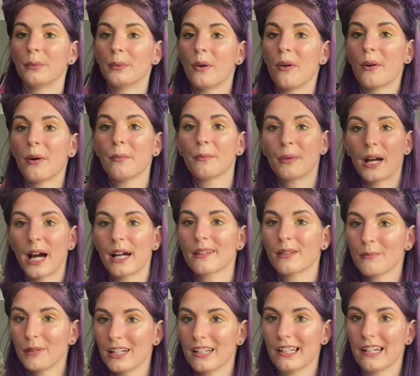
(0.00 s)
Welcome back
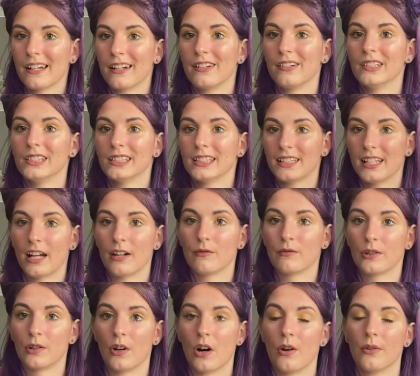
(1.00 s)
to my channel,
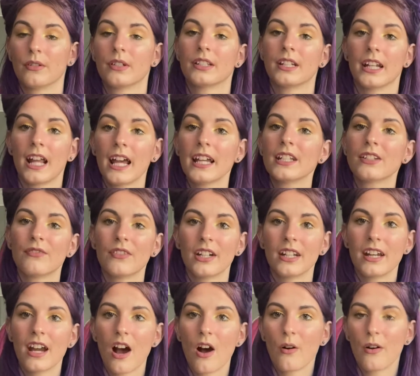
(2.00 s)
Denver Rose. Today's
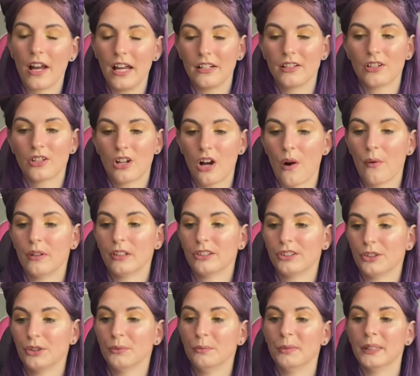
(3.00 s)
video is going
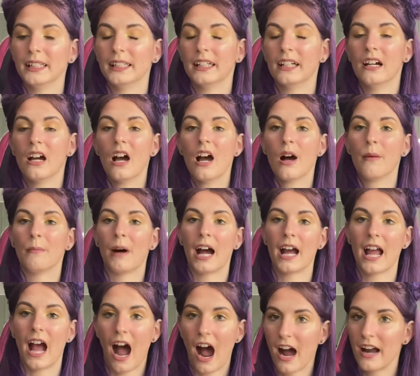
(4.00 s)
to be
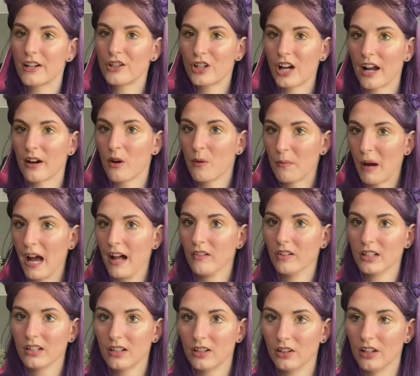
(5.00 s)
my eyeshadow
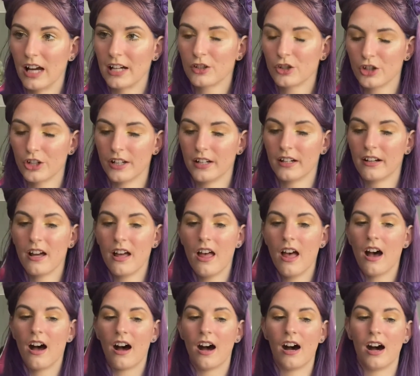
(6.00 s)
palette collection.
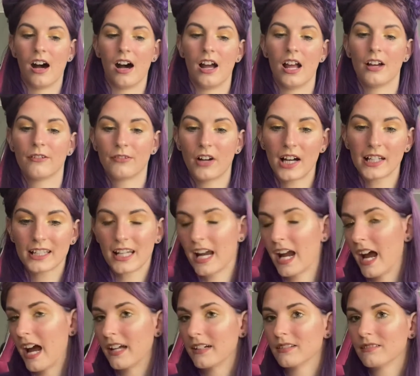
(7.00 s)
If I
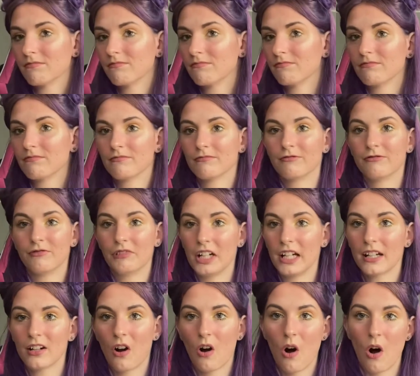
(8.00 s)
can
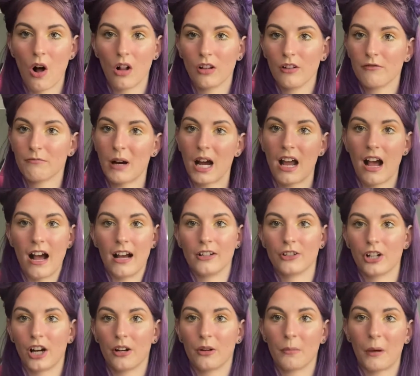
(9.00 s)
fit all of my
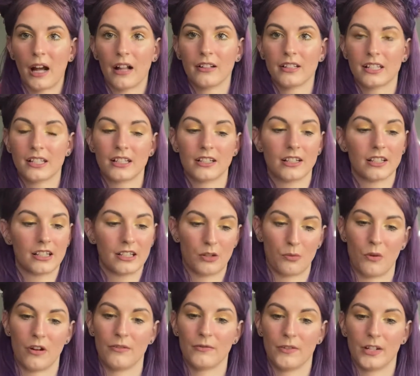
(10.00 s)
eyeshadow palettes into this
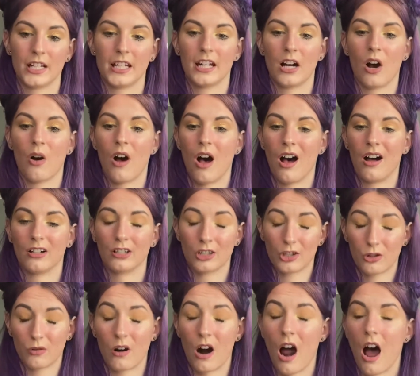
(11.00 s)
one video, I'll
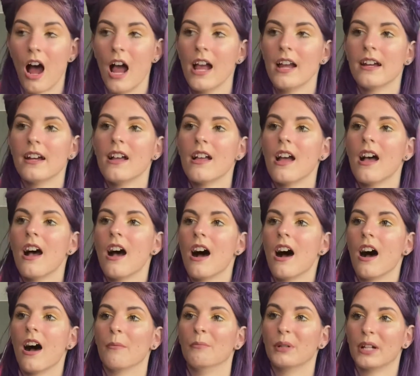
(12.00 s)
try.
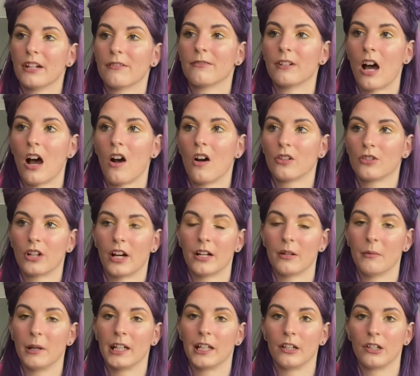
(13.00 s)
But if not, I'll try
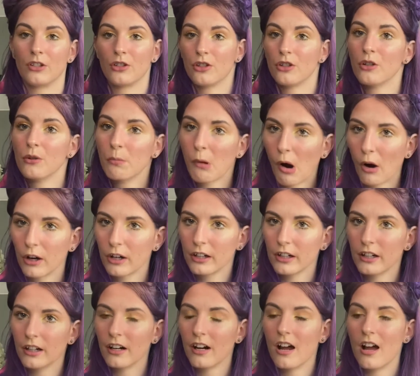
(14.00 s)
to make it a
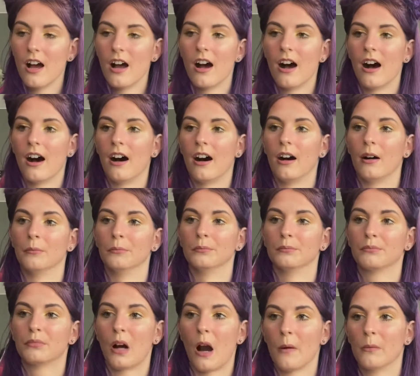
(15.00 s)
two-parter.
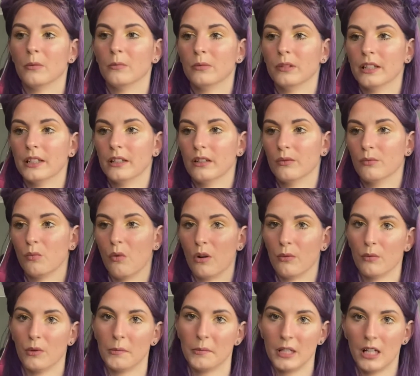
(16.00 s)
Probably
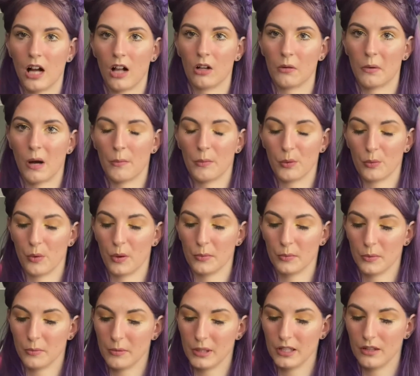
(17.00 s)
one would be ColourPop and one
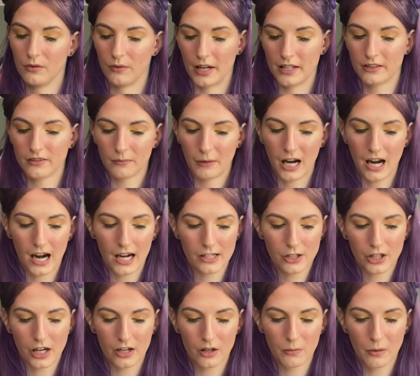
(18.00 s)
would be the rest of my
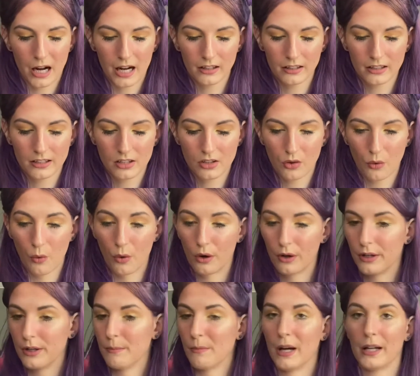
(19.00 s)
eyeshadow palettes,
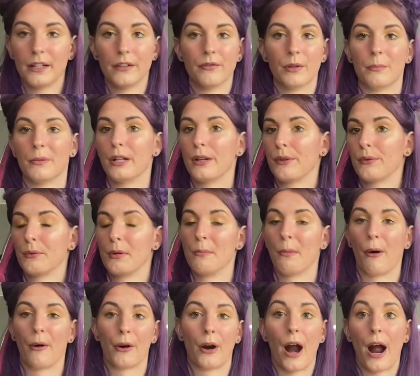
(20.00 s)
or it might even be a
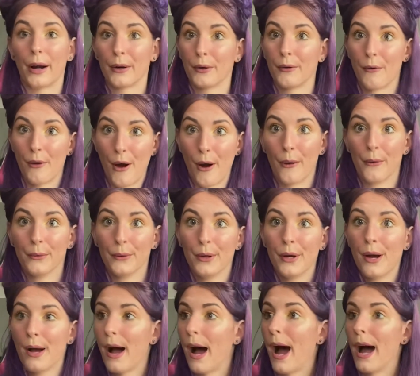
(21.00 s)
three-parter. I don't know.
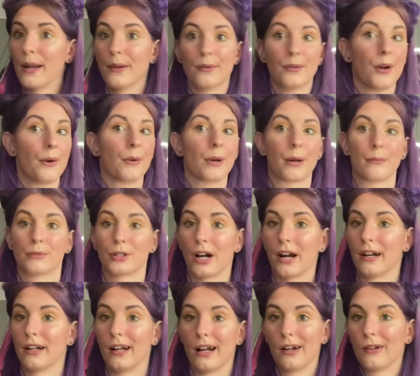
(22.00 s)
I don't know what
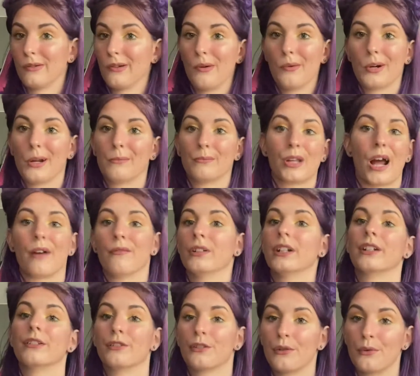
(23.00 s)
I'm diving
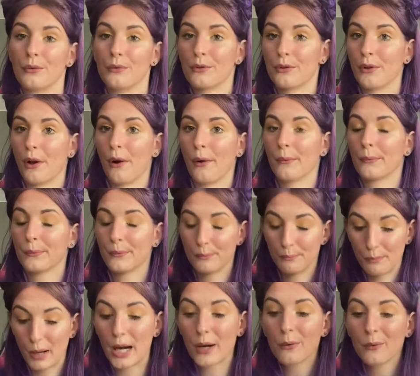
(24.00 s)
into, so
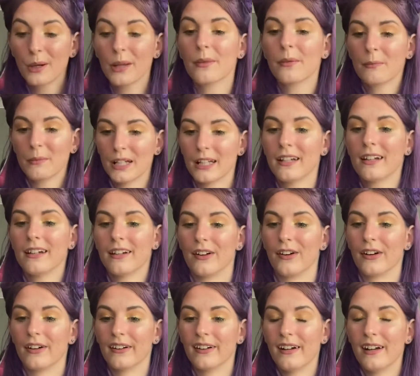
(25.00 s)
bear with me
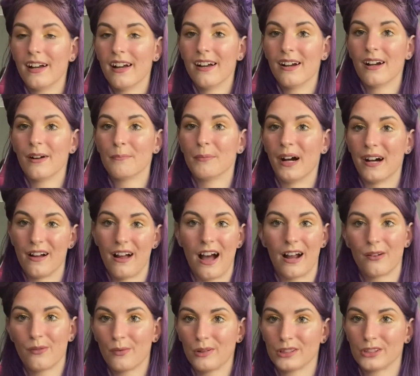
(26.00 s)
here. But I
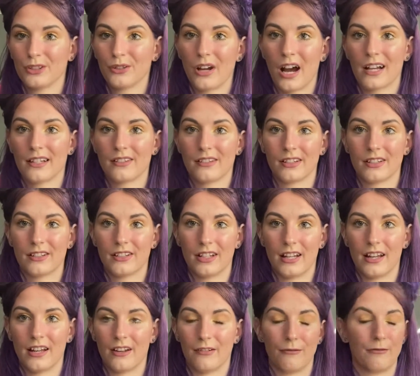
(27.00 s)
don't want you guys to
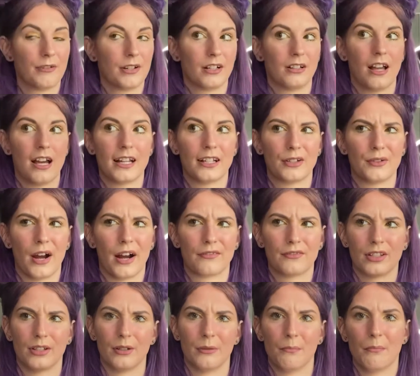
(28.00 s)
sit and feel like you have
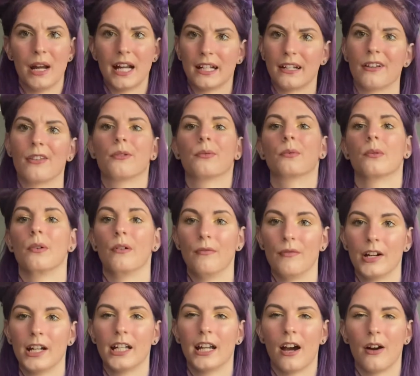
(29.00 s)
to make it through a
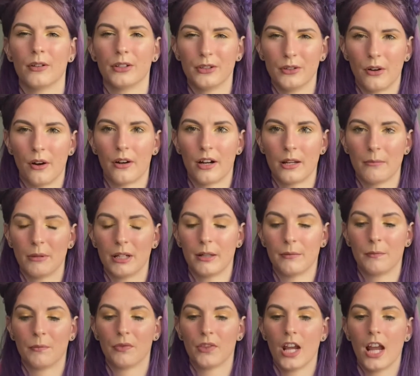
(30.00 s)
video, you know what I
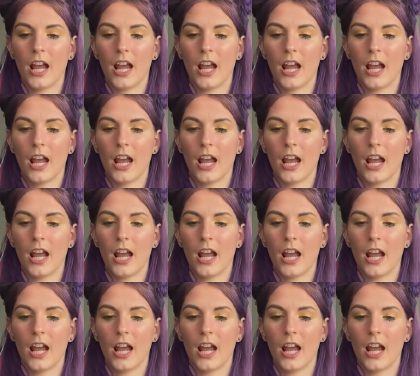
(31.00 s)
mean?